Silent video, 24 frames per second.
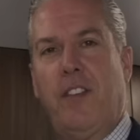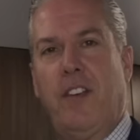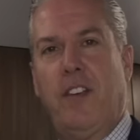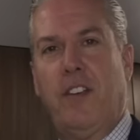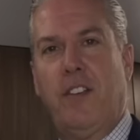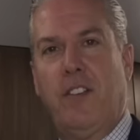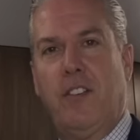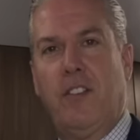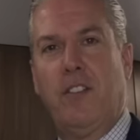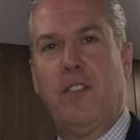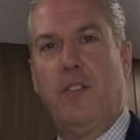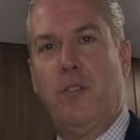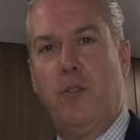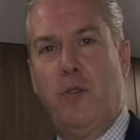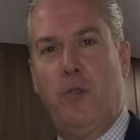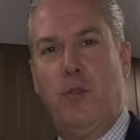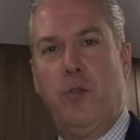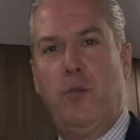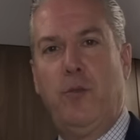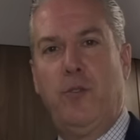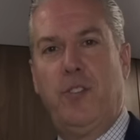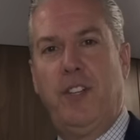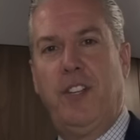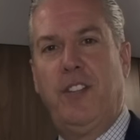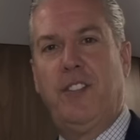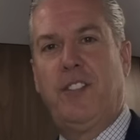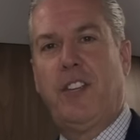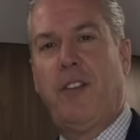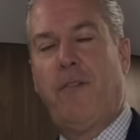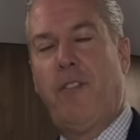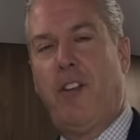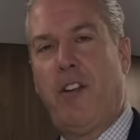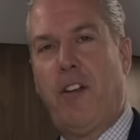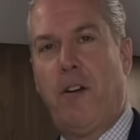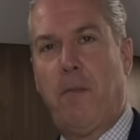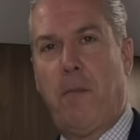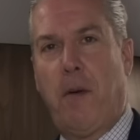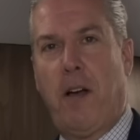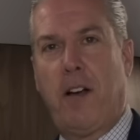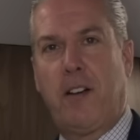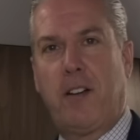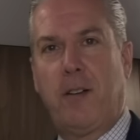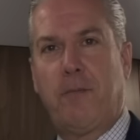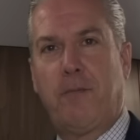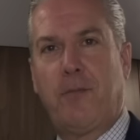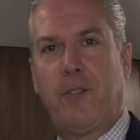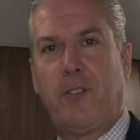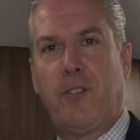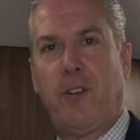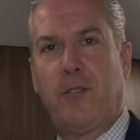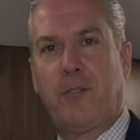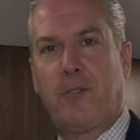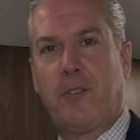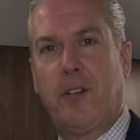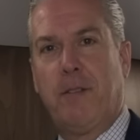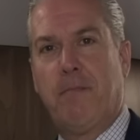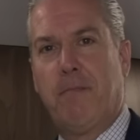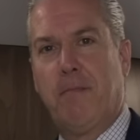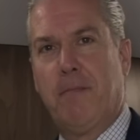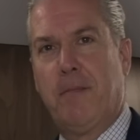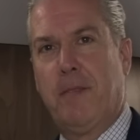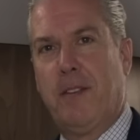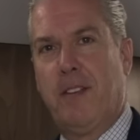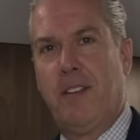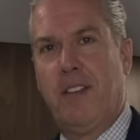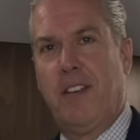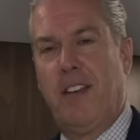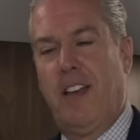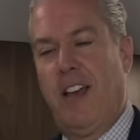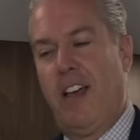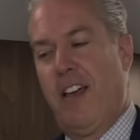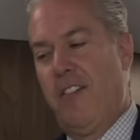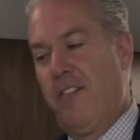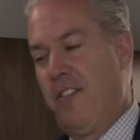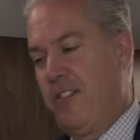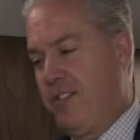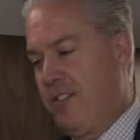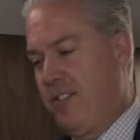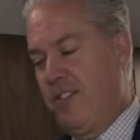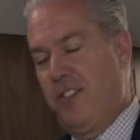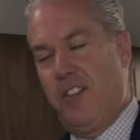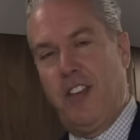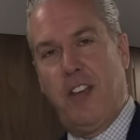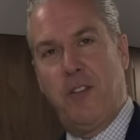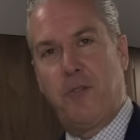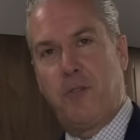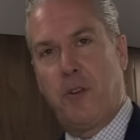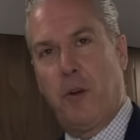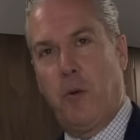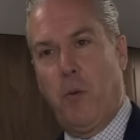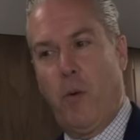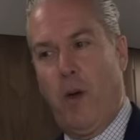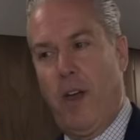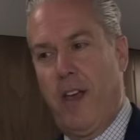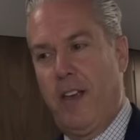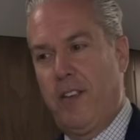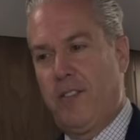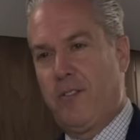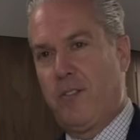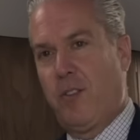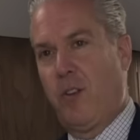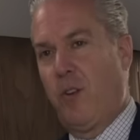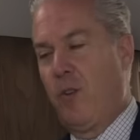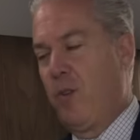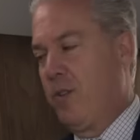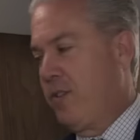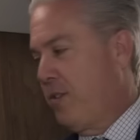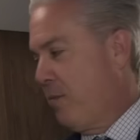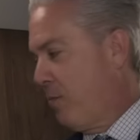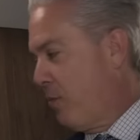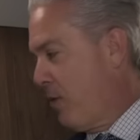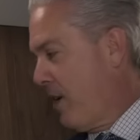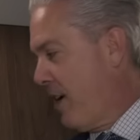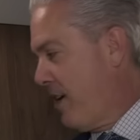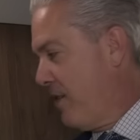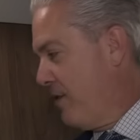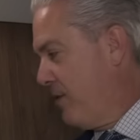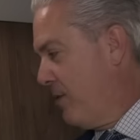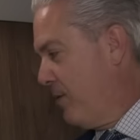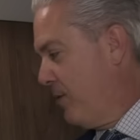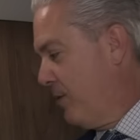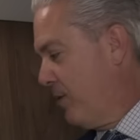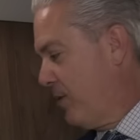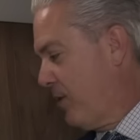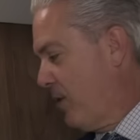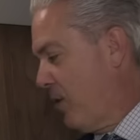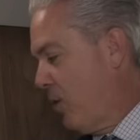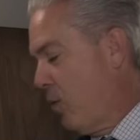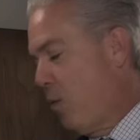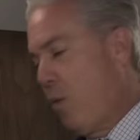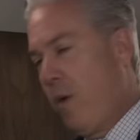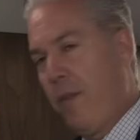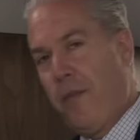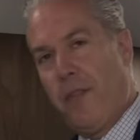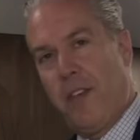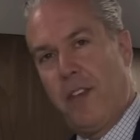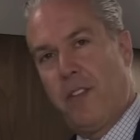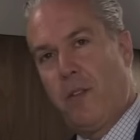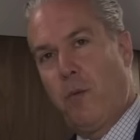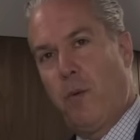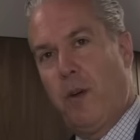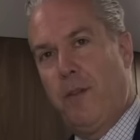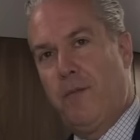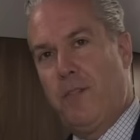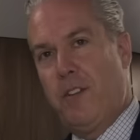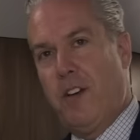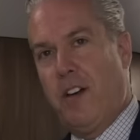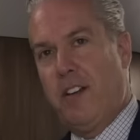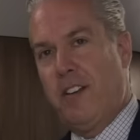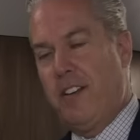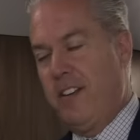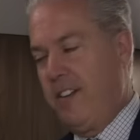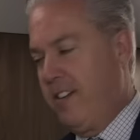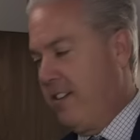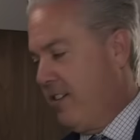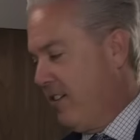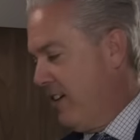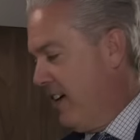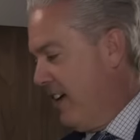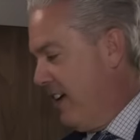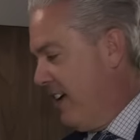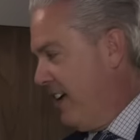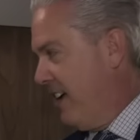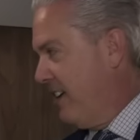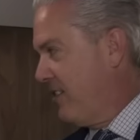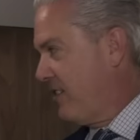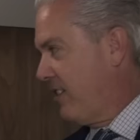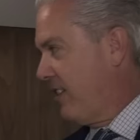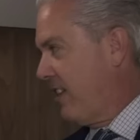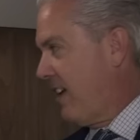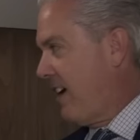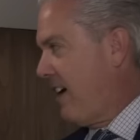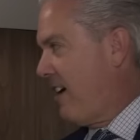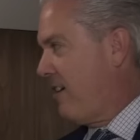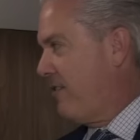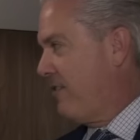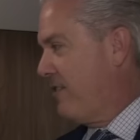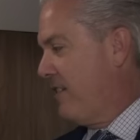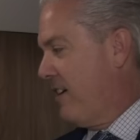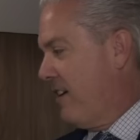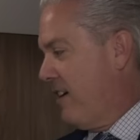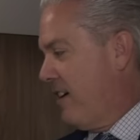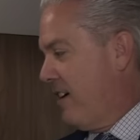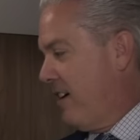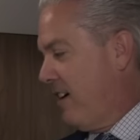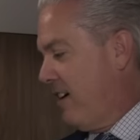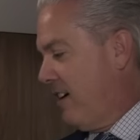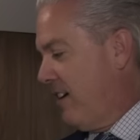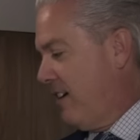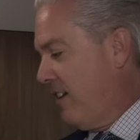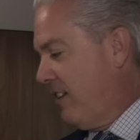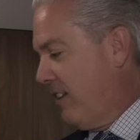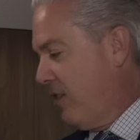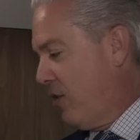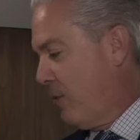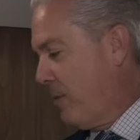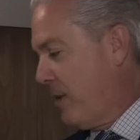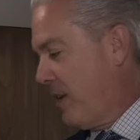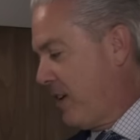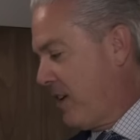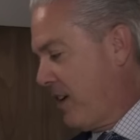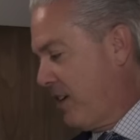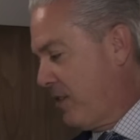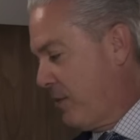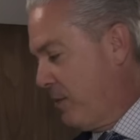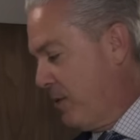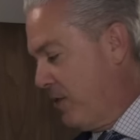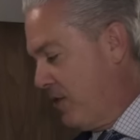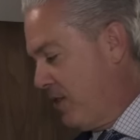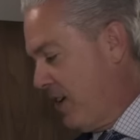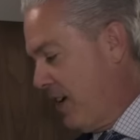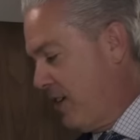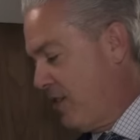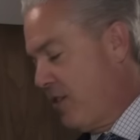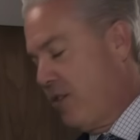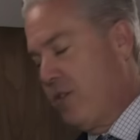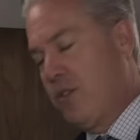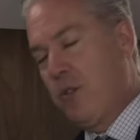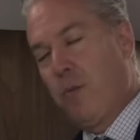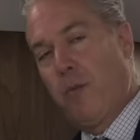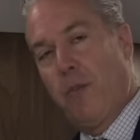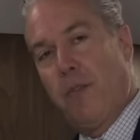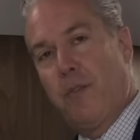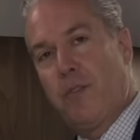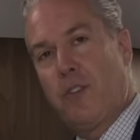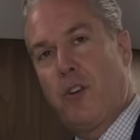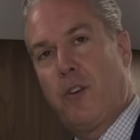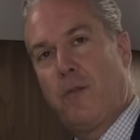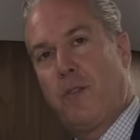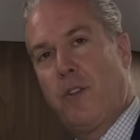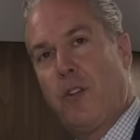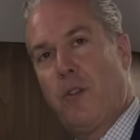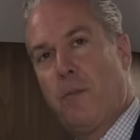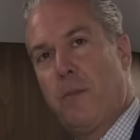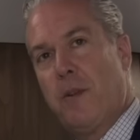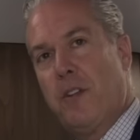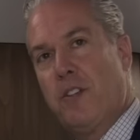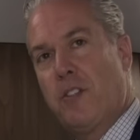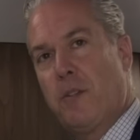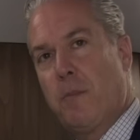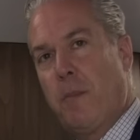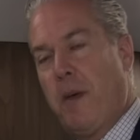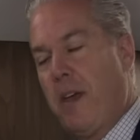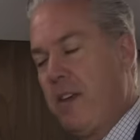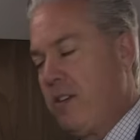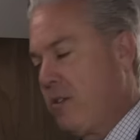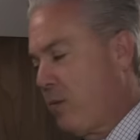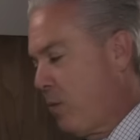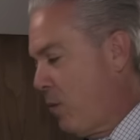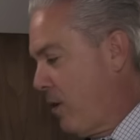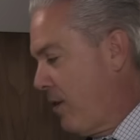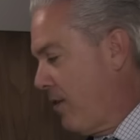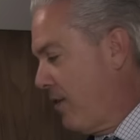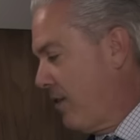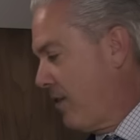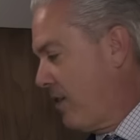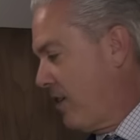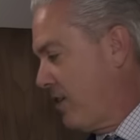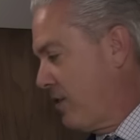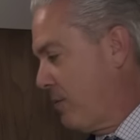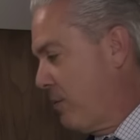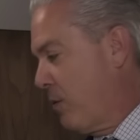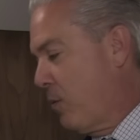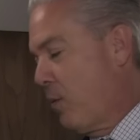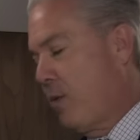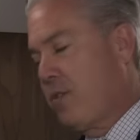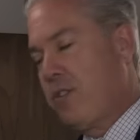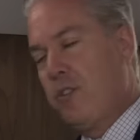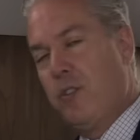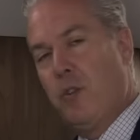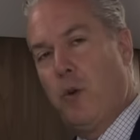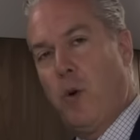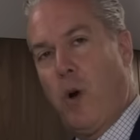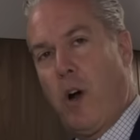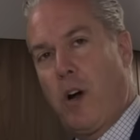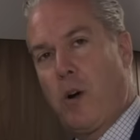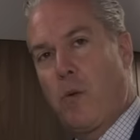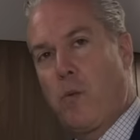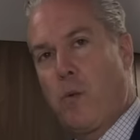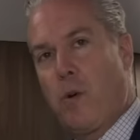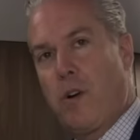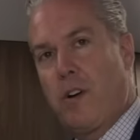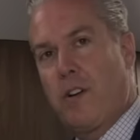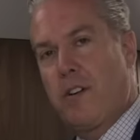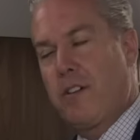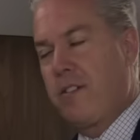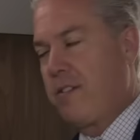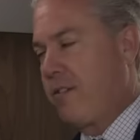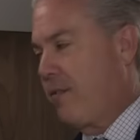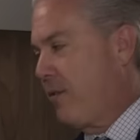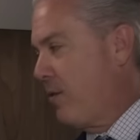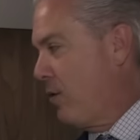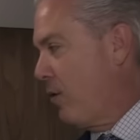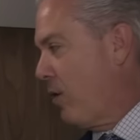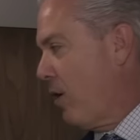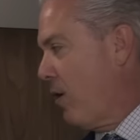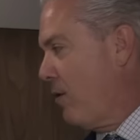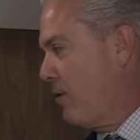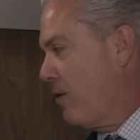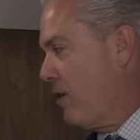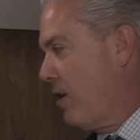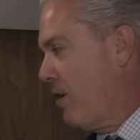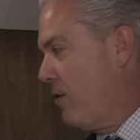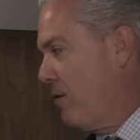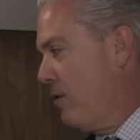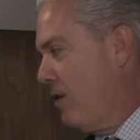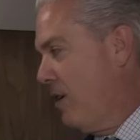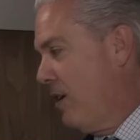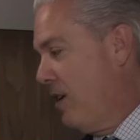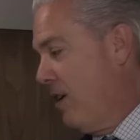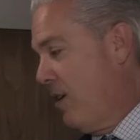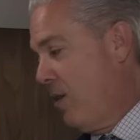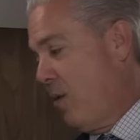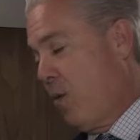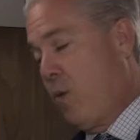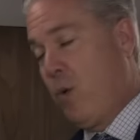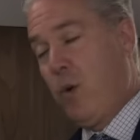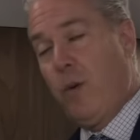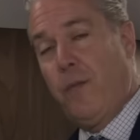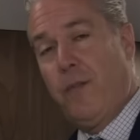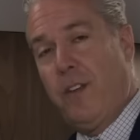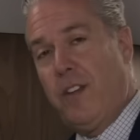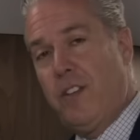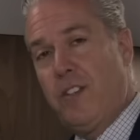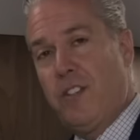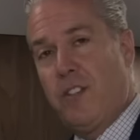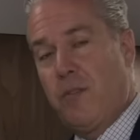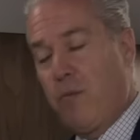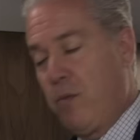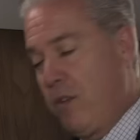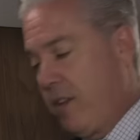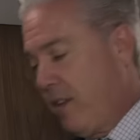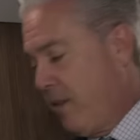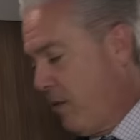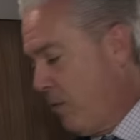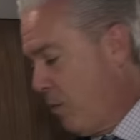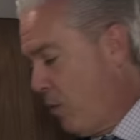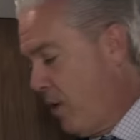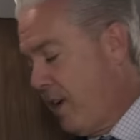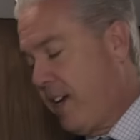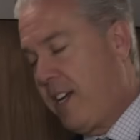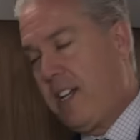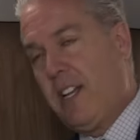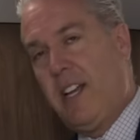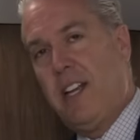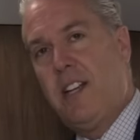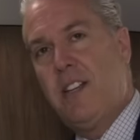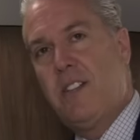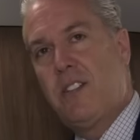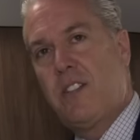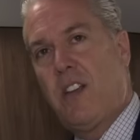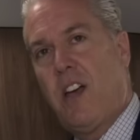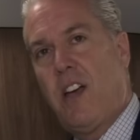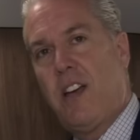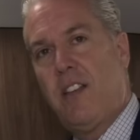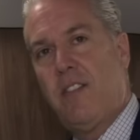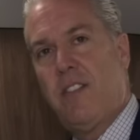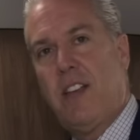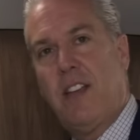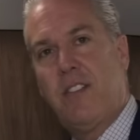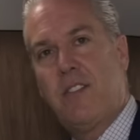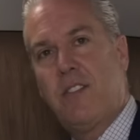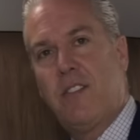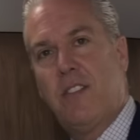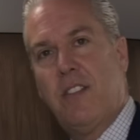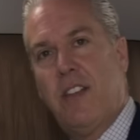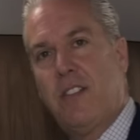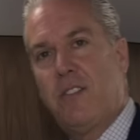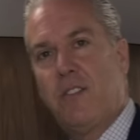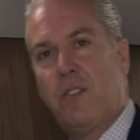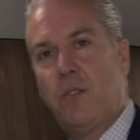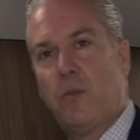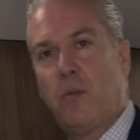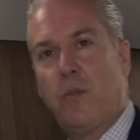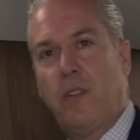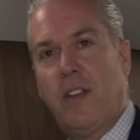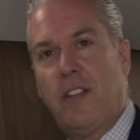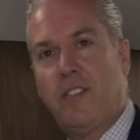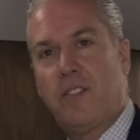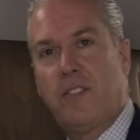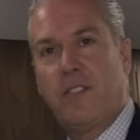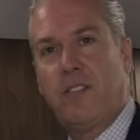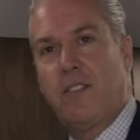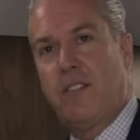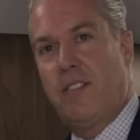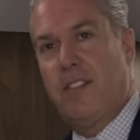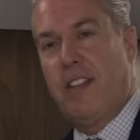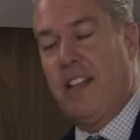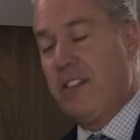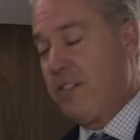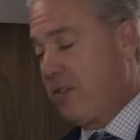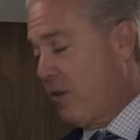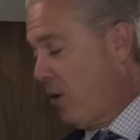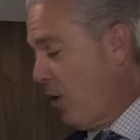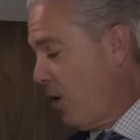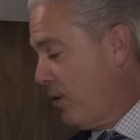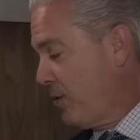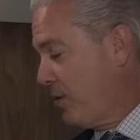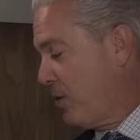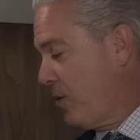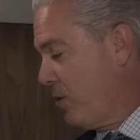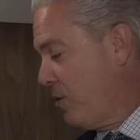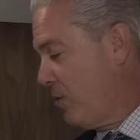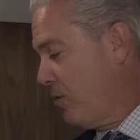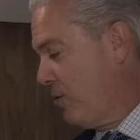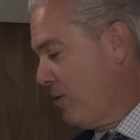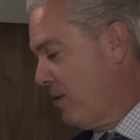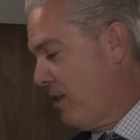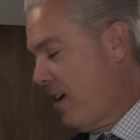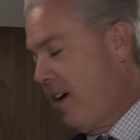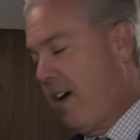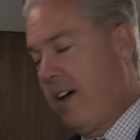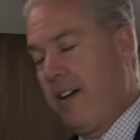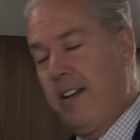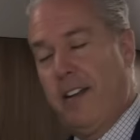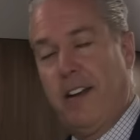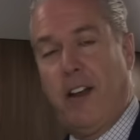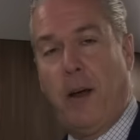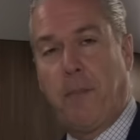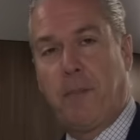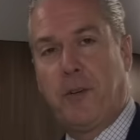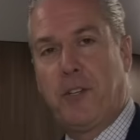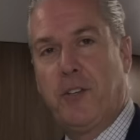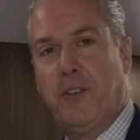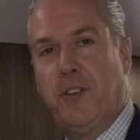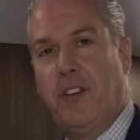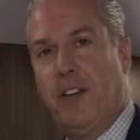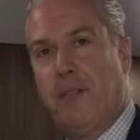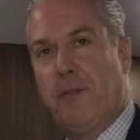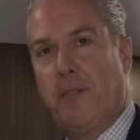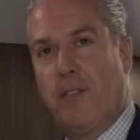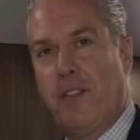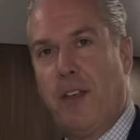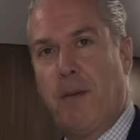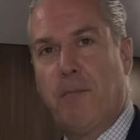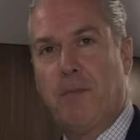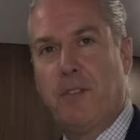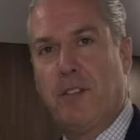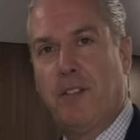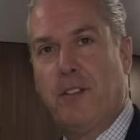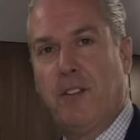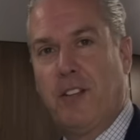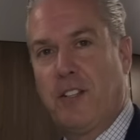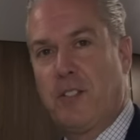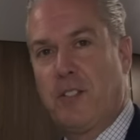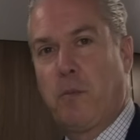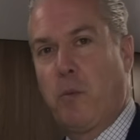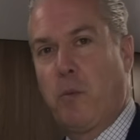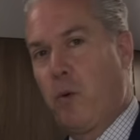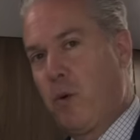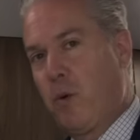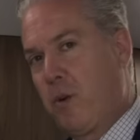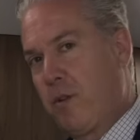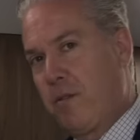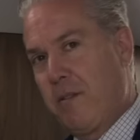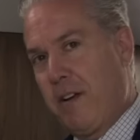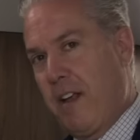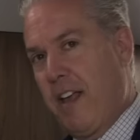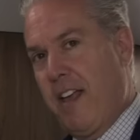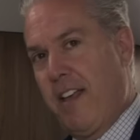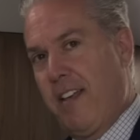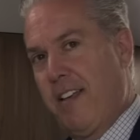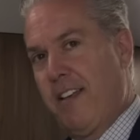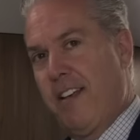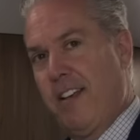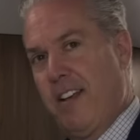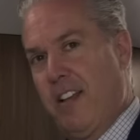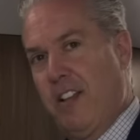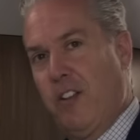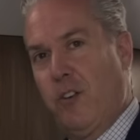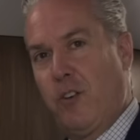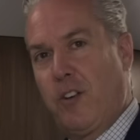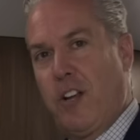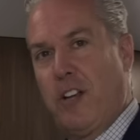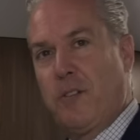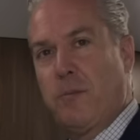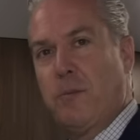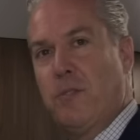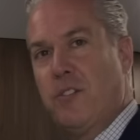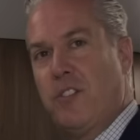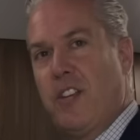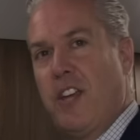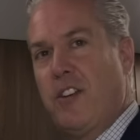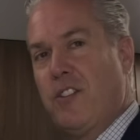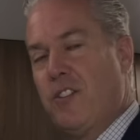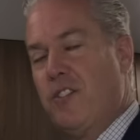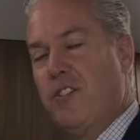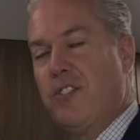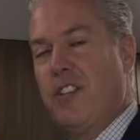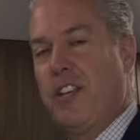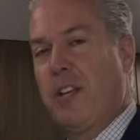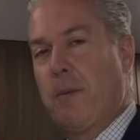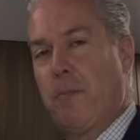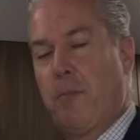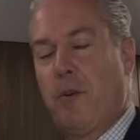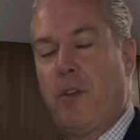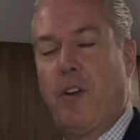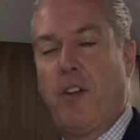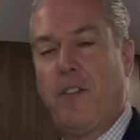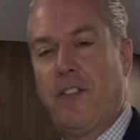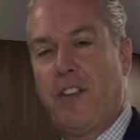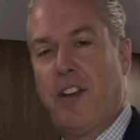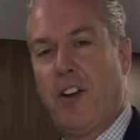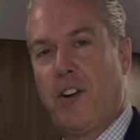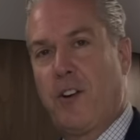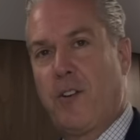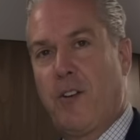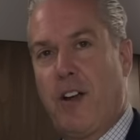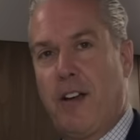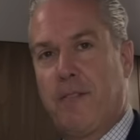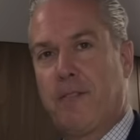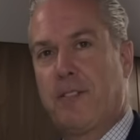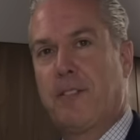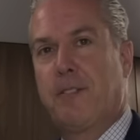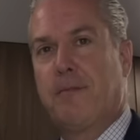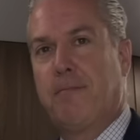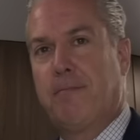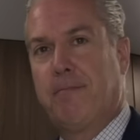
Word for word: the new G seven hundred mock-up for Gulfstream, and this is the entryway, so it's brand new. So one thing that we've done here is allowed uh, a little bit of customization. So we reserve a little bit of space, whether the customer wants to do artwork, their logo, or if they just really want a clean design, that, that's, that's, that's also an opportunity for them to explore little customizations they can put on the aircraft.